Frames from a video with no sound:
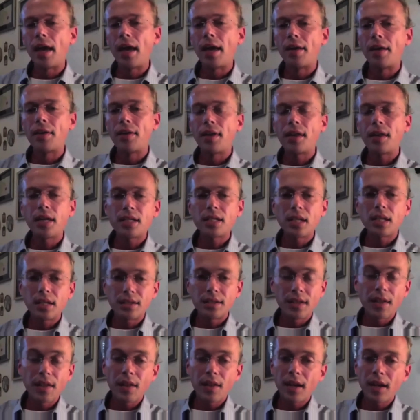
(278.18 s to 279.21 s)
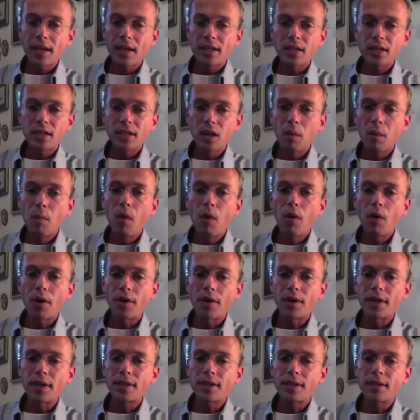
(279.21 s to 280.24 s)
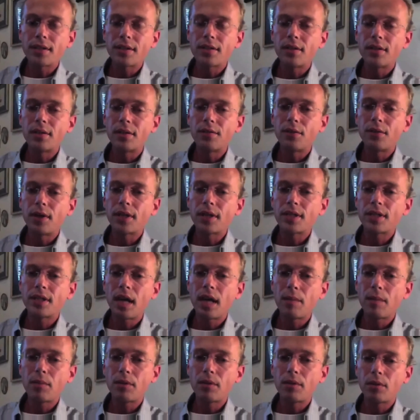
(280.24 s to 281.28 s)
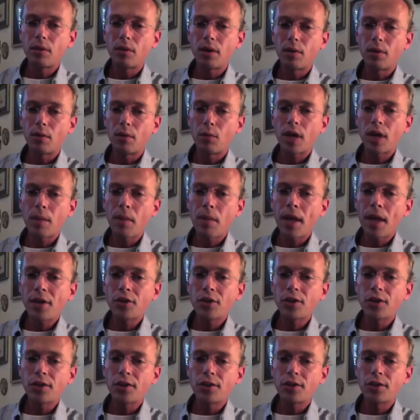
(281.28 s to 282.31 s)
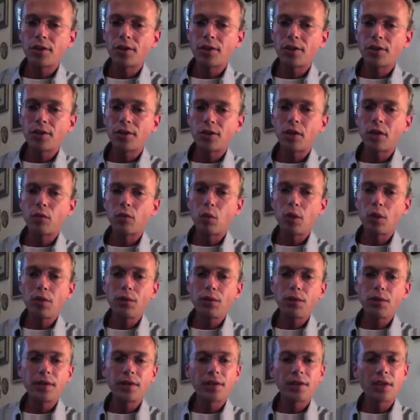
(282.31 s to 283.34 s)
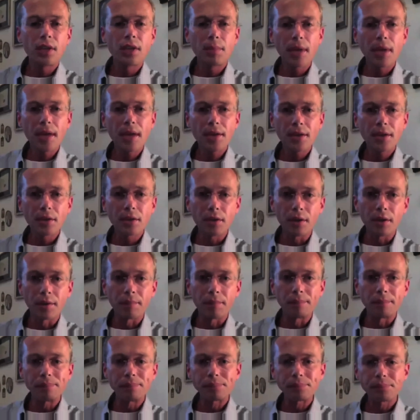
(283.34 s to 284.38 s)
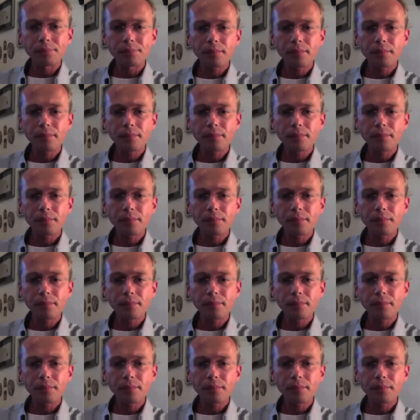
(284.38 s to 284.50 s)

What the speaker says: And then there are some more. There is, for example, what I mentioned, General Winfield in the Pentagon.